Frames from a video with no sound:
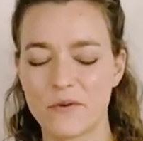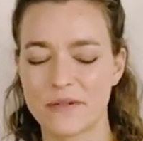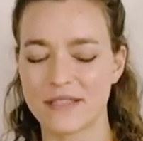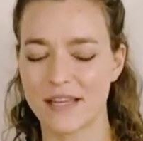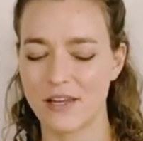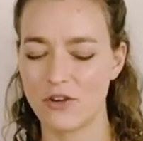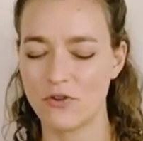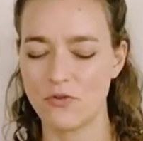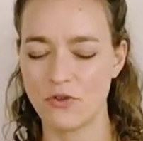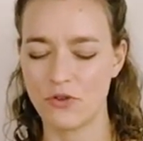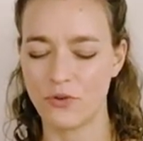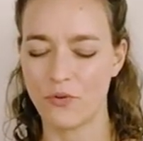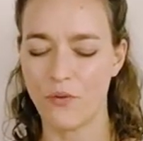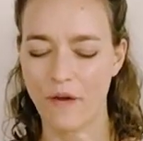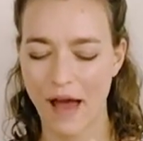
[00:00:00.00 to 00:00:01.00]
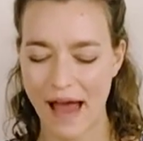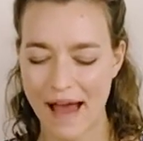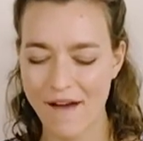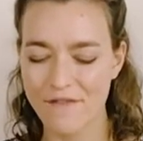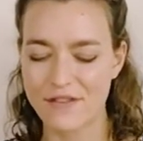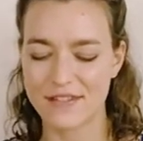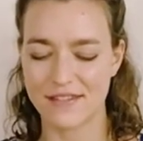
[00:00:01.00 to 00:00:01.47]
it's like you
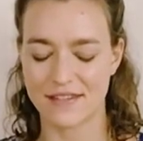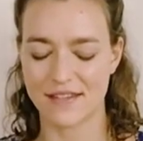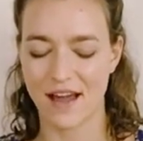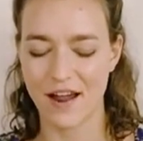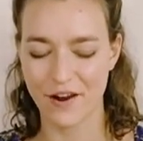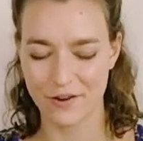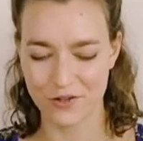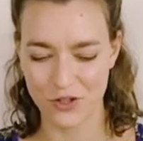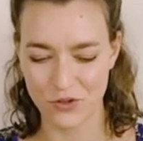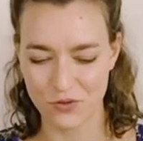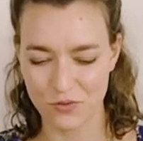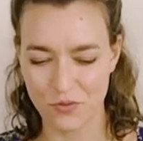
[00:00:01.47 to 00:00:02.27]
have this desire to